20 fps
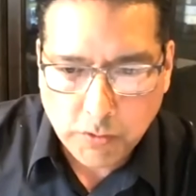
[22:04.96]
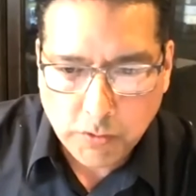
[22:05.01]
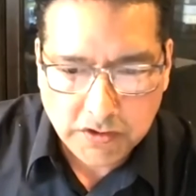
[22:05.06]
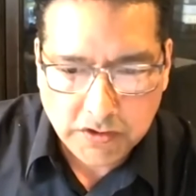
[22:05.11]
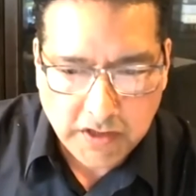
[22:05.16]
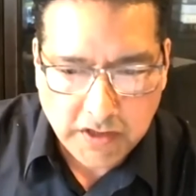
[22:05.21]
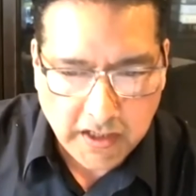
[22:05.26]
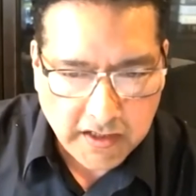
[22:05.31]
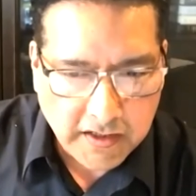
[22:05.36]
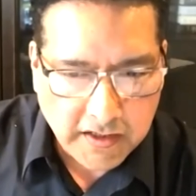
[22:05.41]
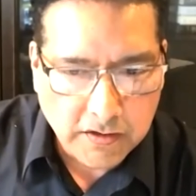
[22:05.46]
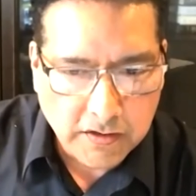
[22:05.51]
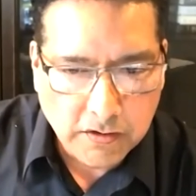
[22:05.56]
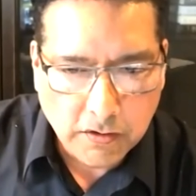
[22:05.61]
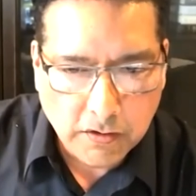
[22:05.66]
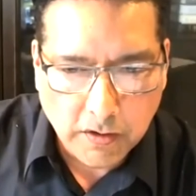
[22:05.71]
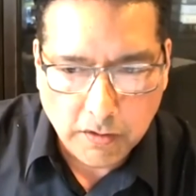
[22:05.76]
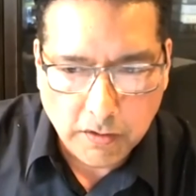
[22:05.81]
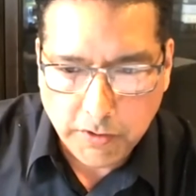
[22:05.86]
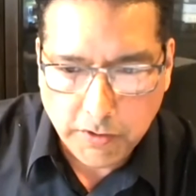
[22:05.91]
well taken.
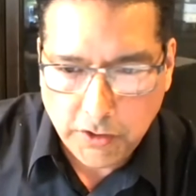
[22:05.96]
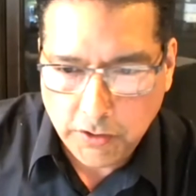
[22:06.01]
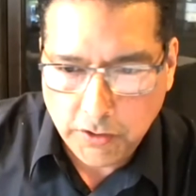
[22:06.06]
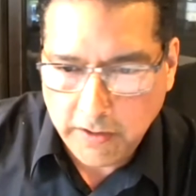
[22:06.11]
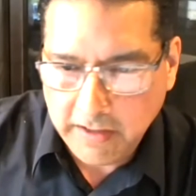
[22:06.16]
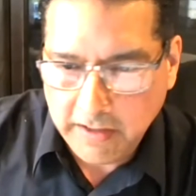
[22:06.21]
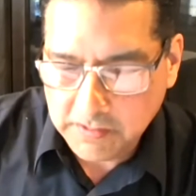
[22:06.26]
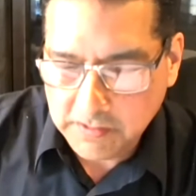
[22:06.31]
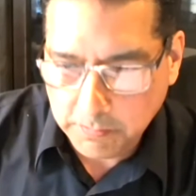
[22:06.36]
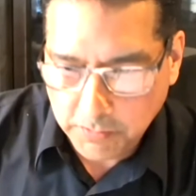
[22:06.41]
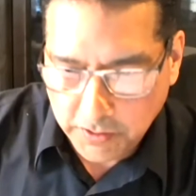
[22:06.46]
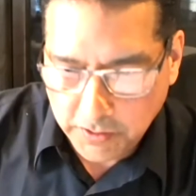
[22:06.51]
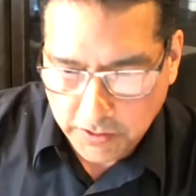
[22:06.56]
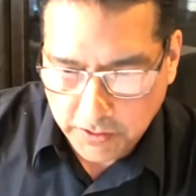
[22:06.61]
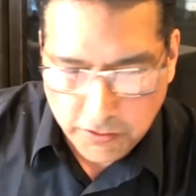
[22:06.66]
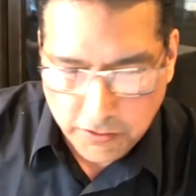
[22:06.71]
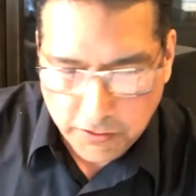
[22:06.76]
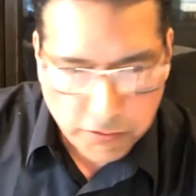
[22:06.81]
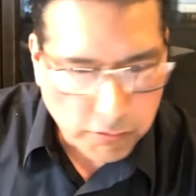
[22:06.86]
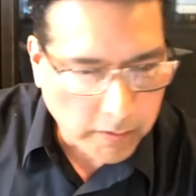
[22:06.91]
We do have some good
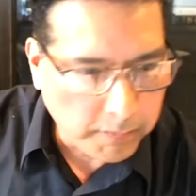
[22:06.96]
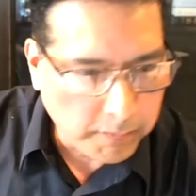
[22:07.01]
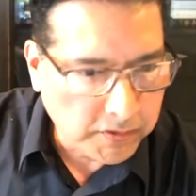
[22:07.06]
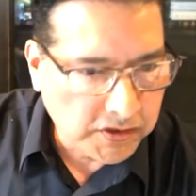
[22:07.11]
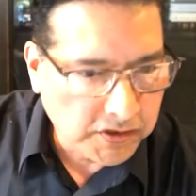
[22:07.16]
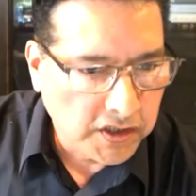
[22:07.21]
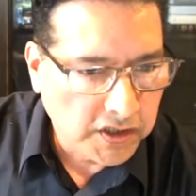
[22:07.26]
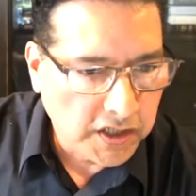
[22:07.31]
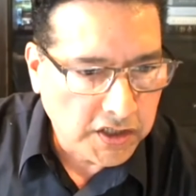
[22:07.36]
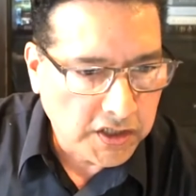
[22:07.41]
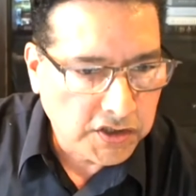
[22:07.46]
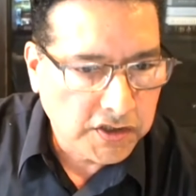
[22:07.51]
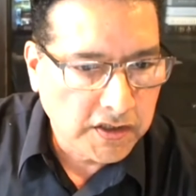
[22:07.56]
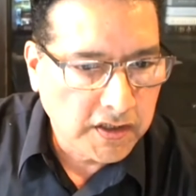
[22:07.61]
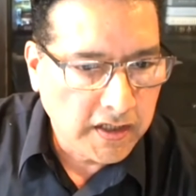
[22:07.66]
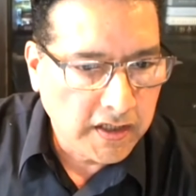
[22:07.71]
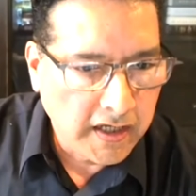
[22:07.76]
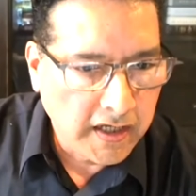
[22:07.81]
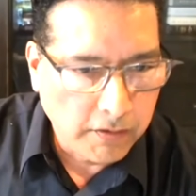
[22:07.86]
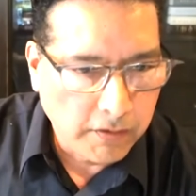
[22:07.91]
youth
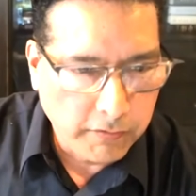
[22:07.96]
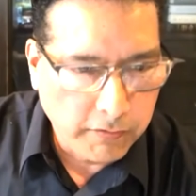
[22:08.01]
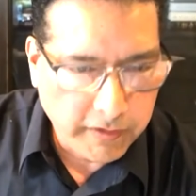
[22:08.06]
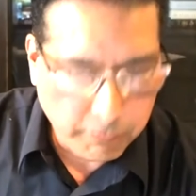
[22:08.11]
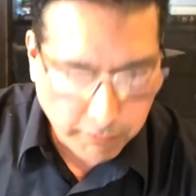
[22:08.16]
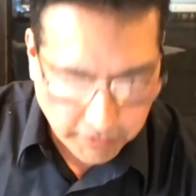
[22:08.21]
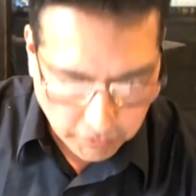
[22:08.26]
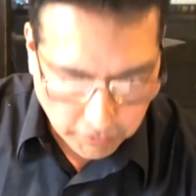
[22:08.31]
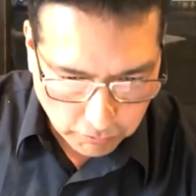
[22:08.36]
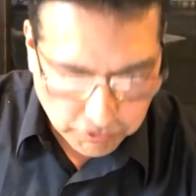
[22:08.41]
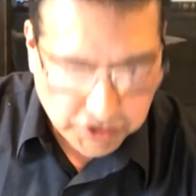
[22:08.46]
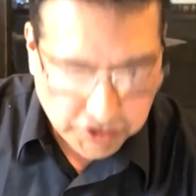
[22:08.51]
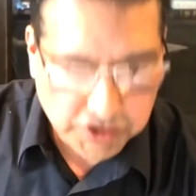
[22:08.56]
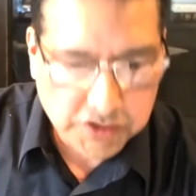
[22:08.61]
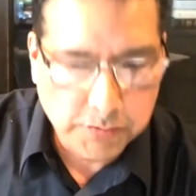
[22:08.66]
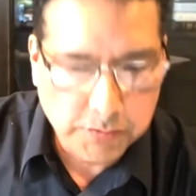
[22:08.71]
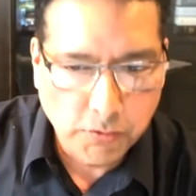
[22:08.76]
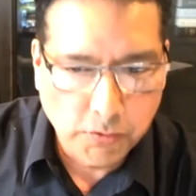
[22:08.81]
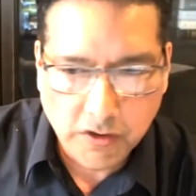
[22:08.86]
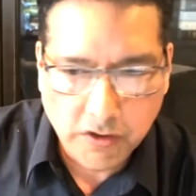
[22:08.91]
representation, and we can always
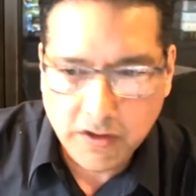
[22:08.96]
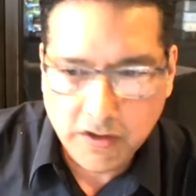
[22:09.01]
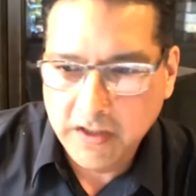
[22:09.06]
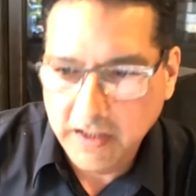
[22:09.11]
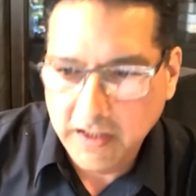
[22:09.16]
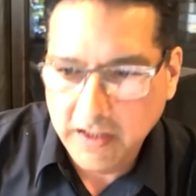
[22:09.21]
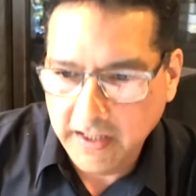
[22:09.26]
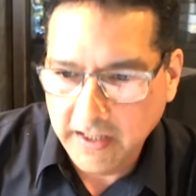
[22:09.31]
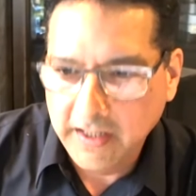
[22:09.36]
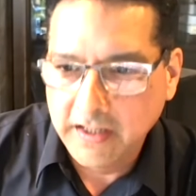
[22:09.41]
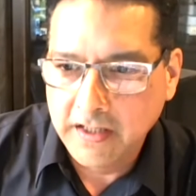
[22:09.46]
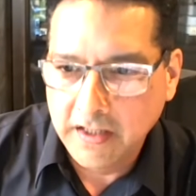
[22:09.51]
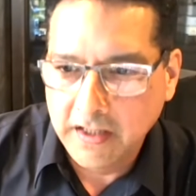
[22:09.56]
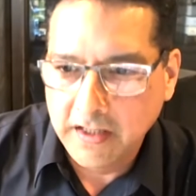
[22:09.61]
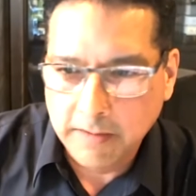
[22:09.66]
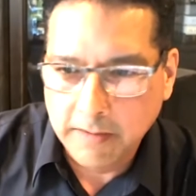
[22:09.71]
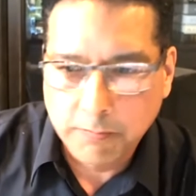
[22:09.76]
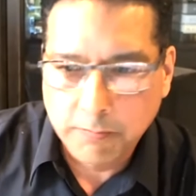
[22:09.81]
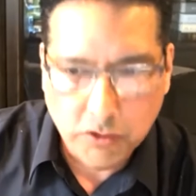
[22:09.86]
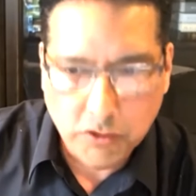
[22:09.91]
use more. And
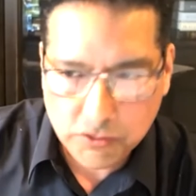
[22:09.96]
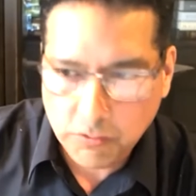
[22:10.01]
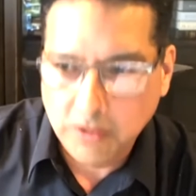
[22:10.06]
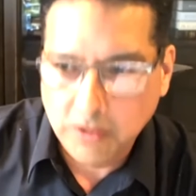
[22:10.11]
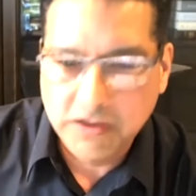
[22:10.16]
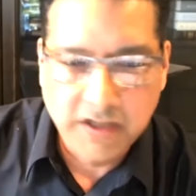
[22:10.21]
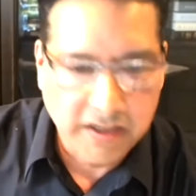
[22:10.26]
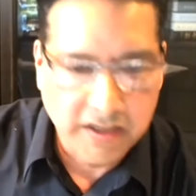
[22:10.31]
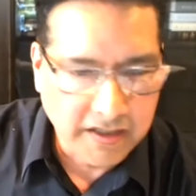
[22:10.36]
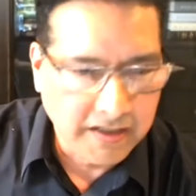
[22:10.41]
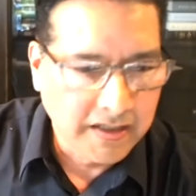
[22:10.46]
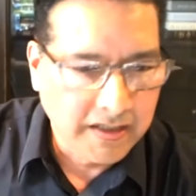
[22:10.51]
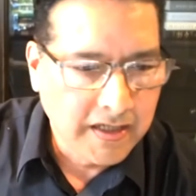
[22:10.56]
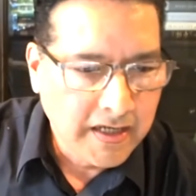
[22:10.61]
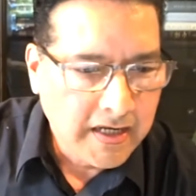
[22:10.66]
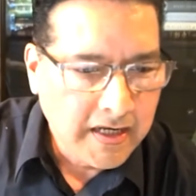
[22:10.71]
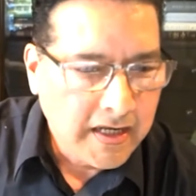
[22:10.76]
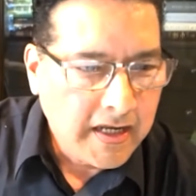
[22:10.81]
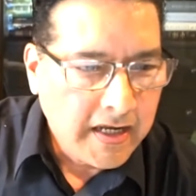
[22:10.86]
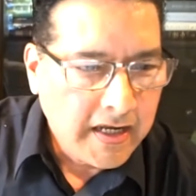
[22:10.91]
points well taken.
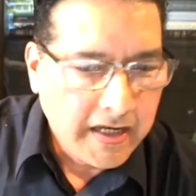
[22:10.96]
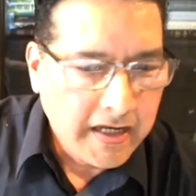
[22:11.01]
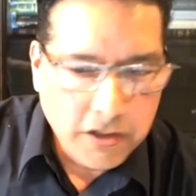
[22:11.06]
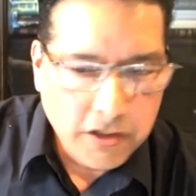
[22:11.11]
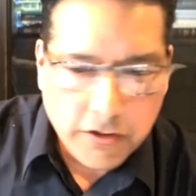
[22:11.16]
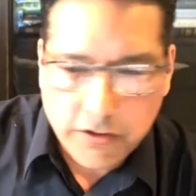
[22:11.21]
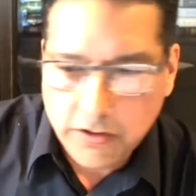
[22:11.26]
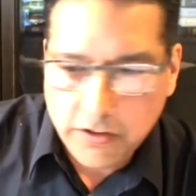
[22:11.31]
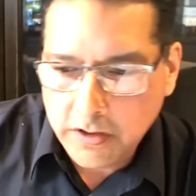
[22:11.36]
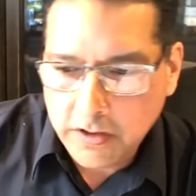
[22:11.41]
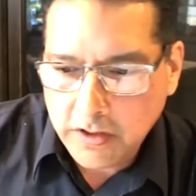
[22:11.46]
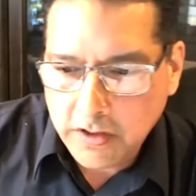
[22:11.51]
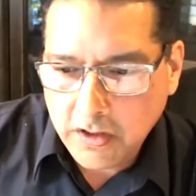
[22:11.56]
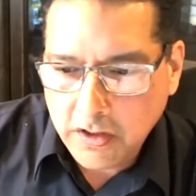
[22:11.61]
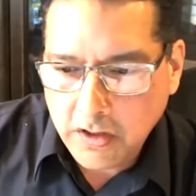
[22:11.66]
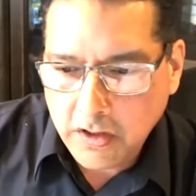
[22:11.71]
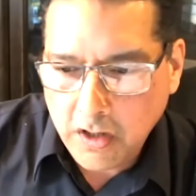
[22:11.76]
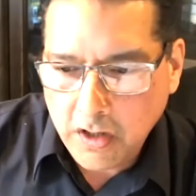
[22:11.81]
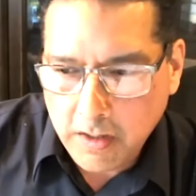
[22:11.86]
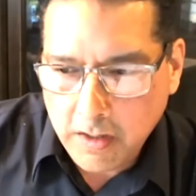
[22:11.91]
Any other
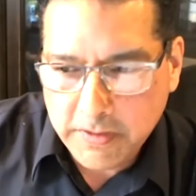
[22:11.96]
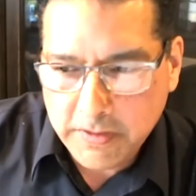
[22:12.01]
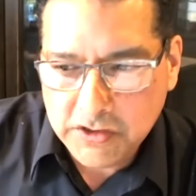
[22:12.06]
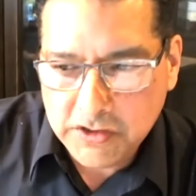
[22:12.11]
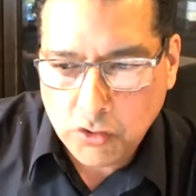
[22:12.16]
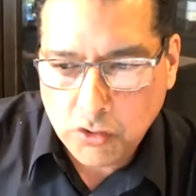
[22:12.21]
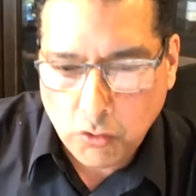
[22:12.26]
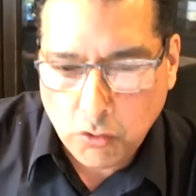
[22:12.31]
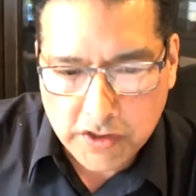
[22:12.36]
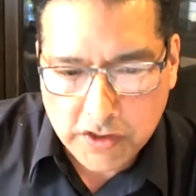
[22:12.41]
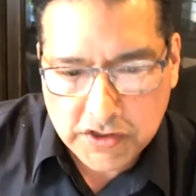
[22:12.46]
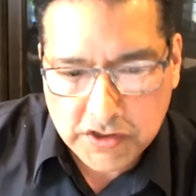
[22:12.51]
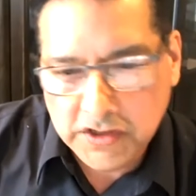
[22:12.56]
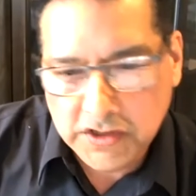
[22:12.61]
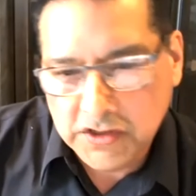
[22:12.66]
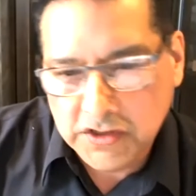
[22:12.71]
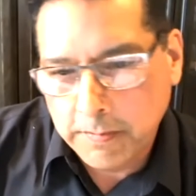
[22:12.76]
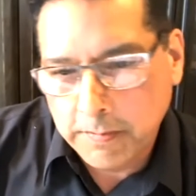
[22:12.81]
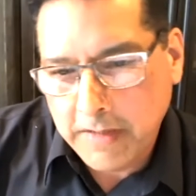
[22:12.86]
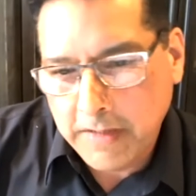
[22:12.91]
comments,
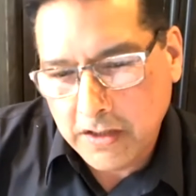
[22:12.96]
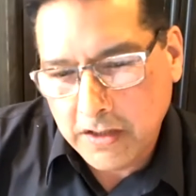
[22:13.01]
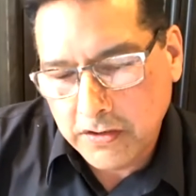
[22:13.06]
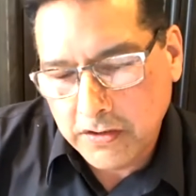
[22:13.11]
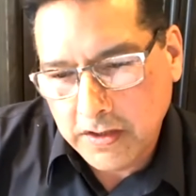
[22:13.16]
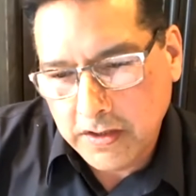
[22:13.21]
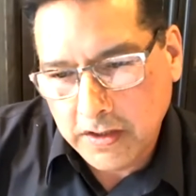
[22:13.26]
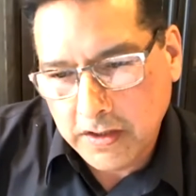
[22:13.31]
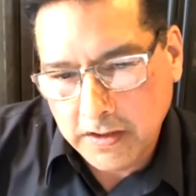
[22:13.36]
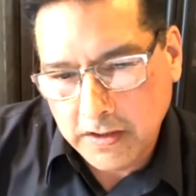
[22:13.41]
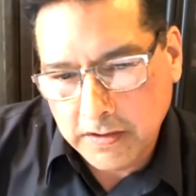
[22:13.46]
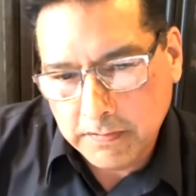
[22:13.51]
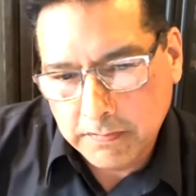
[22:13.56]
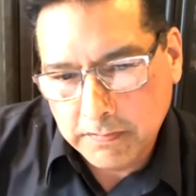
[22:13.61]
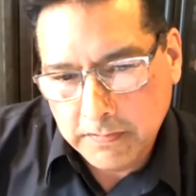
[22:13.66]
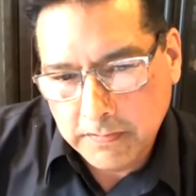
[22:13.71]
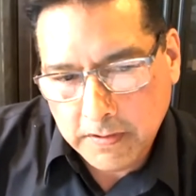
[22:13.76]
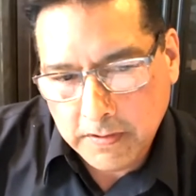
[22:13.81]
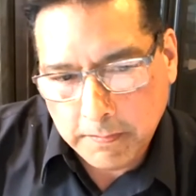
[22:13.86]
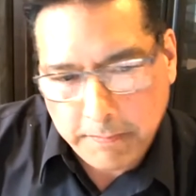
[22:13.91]
questions about
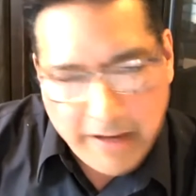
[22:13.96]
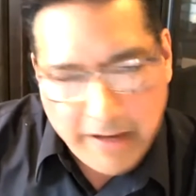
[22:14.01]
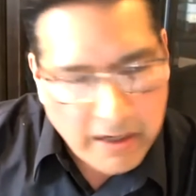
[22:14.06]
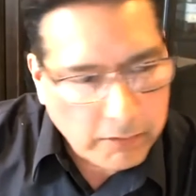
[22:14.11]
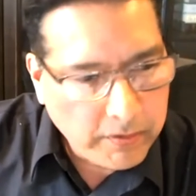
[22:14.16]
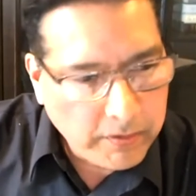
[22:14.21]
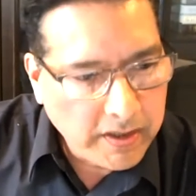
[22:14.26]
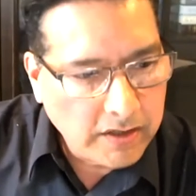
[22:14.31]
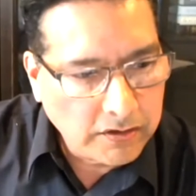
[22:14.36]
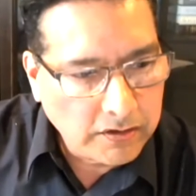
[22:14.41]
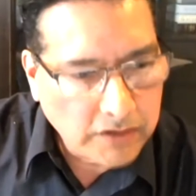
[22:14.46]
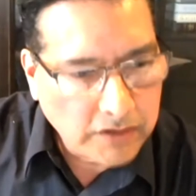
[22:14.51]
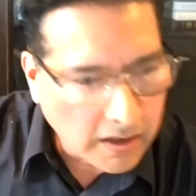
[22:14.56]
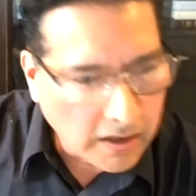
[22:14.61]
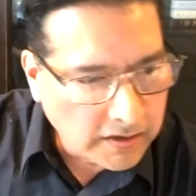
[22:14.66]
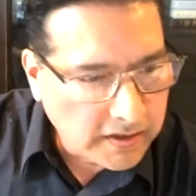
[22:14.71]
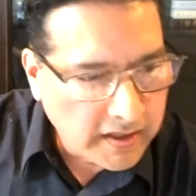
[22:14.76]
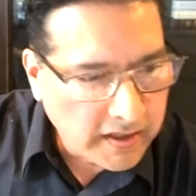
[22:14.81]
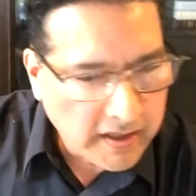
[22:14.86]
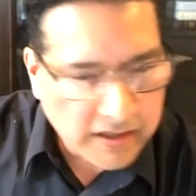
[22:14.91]
background,
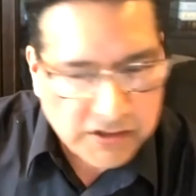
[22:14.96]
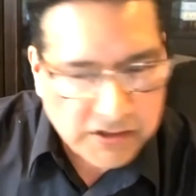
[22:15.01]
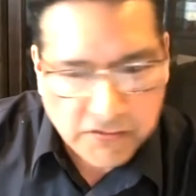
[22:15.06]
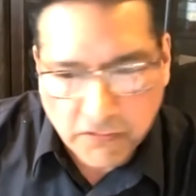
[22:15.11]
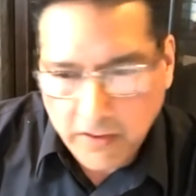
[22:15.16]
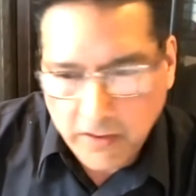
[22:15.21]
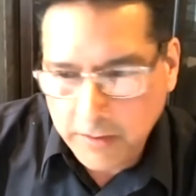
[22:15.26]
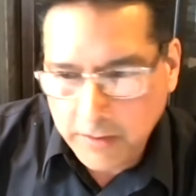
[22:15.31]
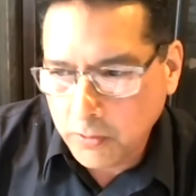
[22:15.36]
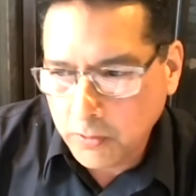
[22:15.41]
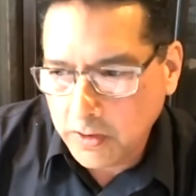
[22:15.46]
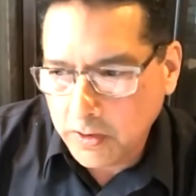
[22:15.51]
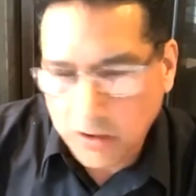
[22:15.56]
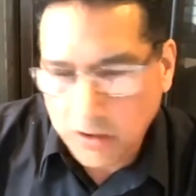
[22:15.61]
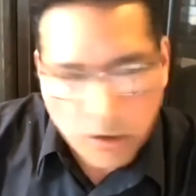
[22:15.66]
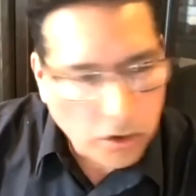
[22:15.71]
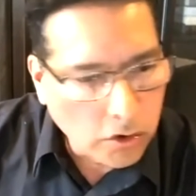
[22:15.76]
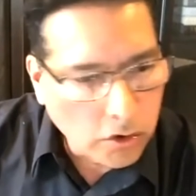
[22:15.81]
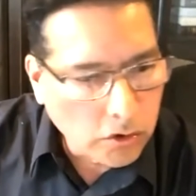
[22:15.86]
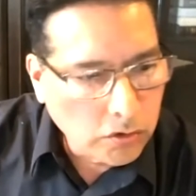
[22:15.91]
context, framework,
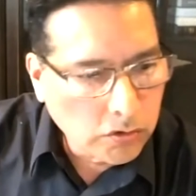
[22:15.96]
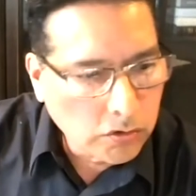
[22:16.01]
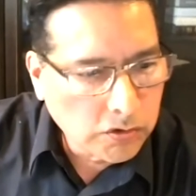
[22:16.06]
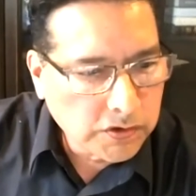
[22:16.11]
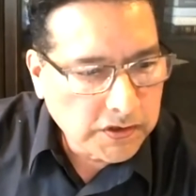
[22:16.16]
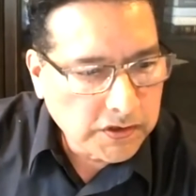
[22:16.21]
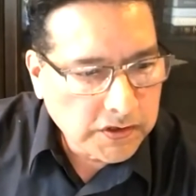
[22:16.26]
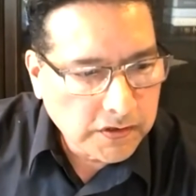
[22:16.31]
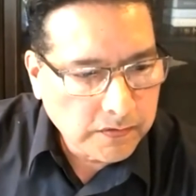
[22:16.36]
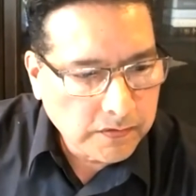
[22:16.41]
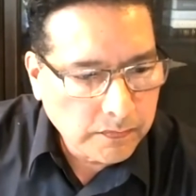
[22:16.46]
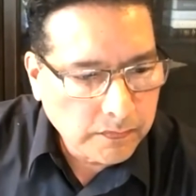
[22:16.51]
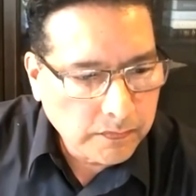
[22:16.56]
goals?